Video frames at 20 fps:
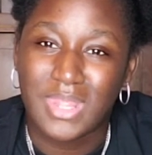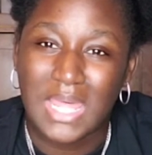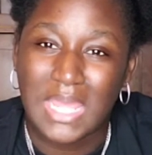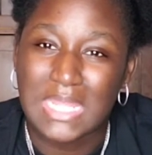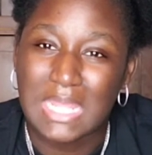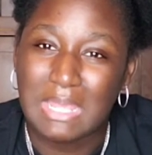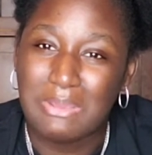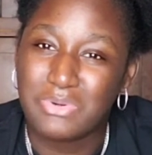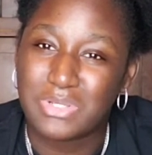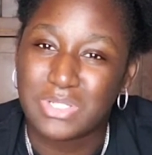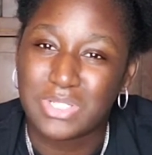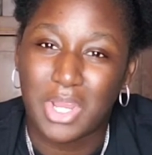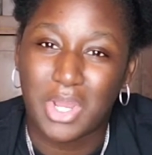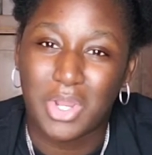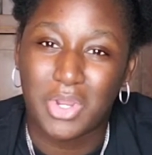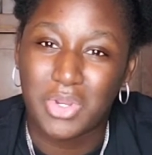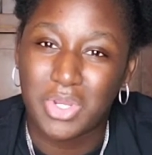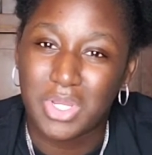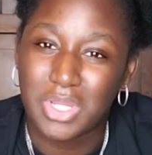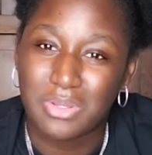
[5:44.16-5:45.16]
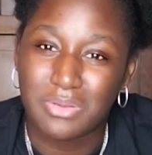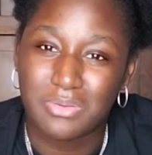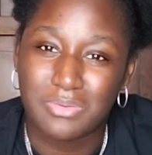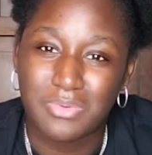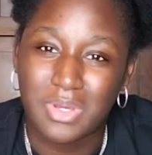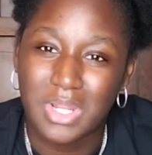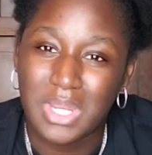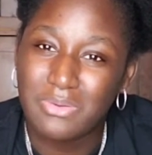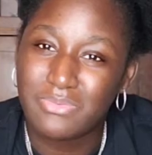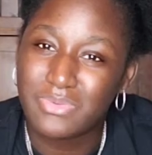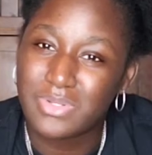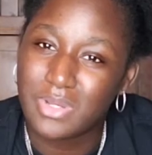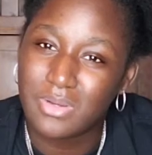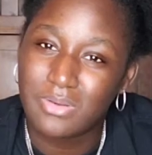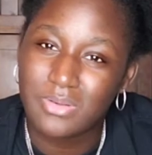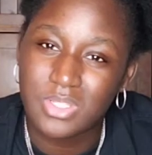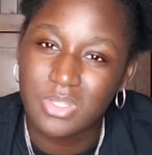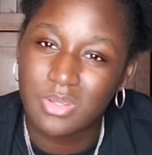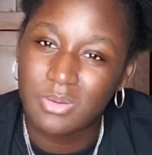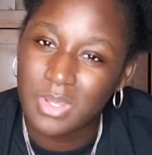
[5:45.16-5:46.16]
Like it was hurting. Why they was
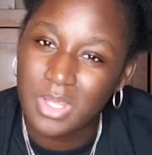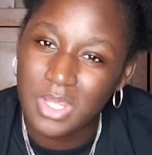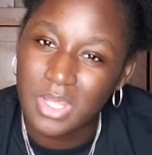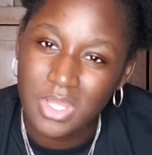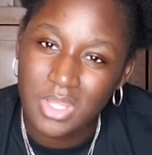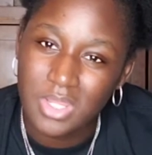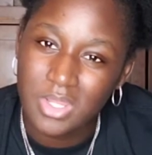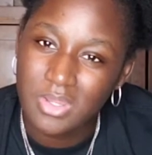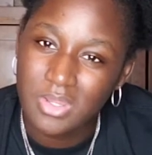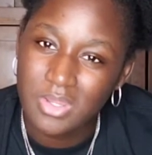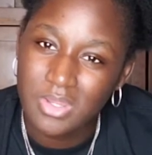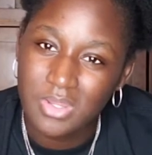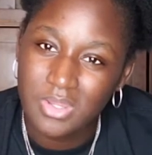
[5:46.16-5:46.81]
hurting so bad?